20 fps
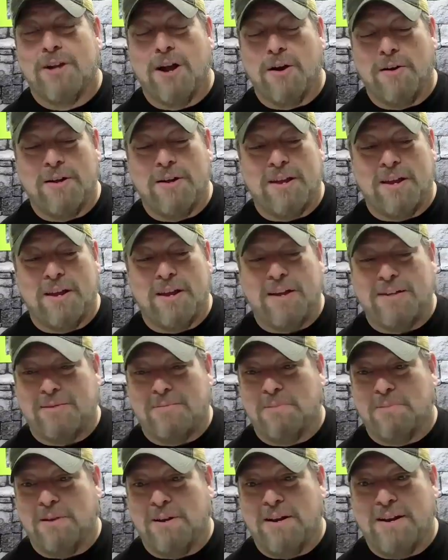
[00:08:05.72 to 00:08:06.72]
No,
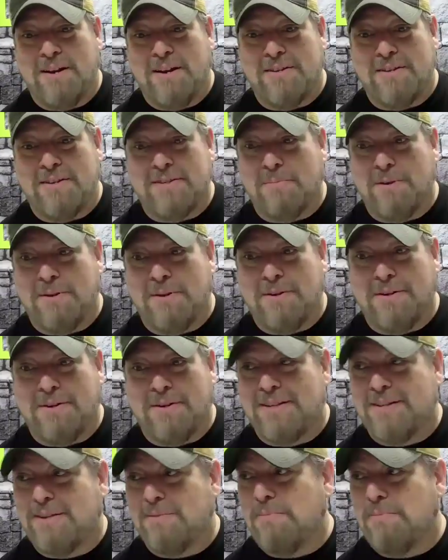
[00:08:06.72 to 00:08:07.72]
it's bananas. I'm in
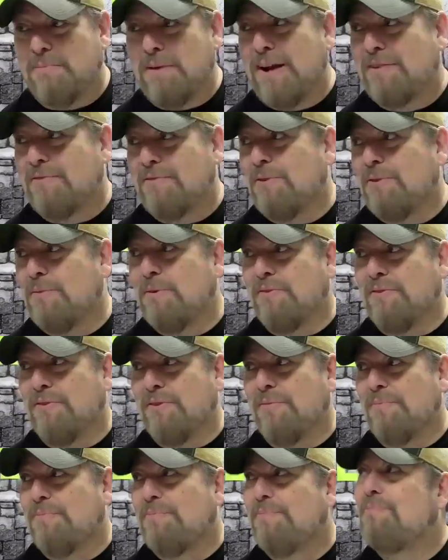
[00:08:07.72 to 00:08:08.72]
like the back room
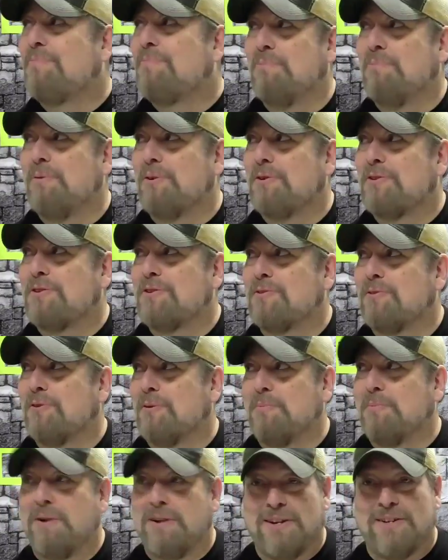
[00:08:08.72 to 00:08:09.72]
of a
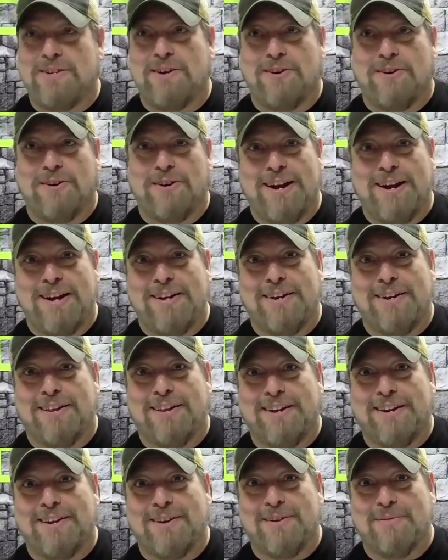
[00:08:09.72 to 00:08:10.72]
bookstore being
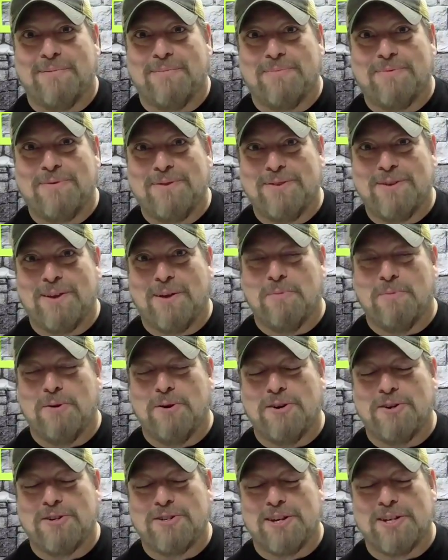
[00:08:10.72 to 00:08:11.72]
interrogated like I'm a
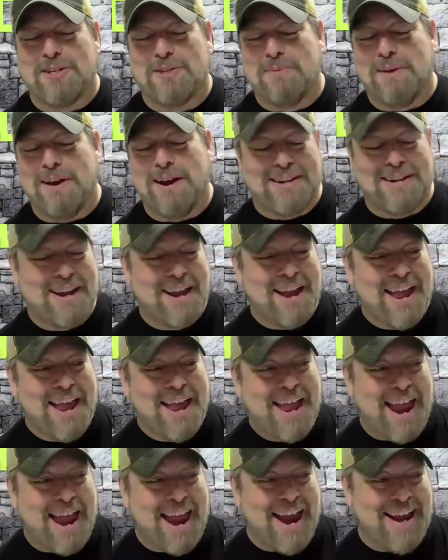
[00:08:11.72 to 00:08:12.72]
murder suspect,
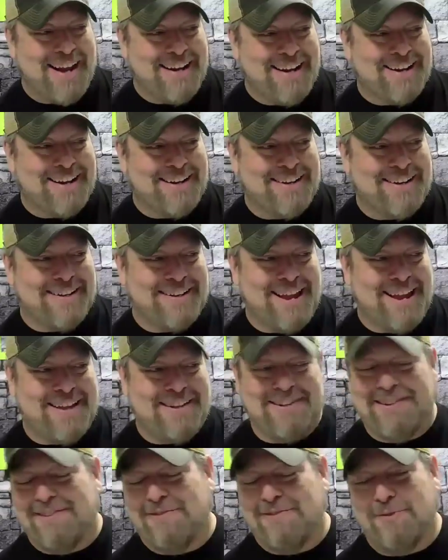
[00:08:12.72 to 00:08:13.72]
and
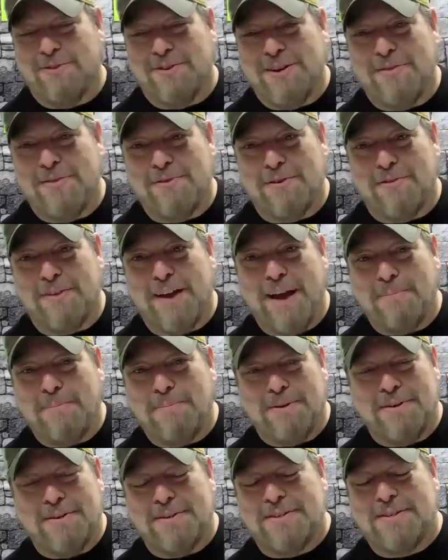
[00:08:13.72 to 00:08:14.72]
that would never have
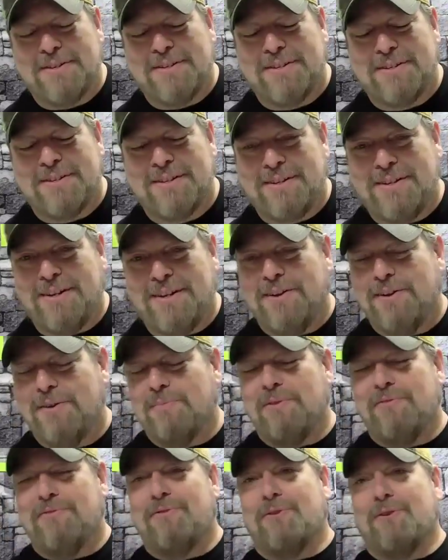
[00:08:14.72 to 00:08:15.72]
happened,
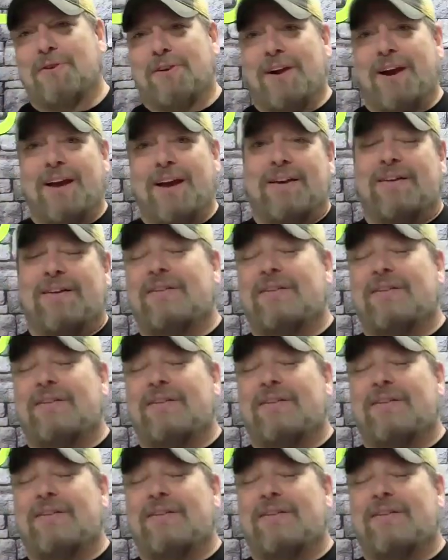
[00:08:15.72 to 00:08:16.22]
before.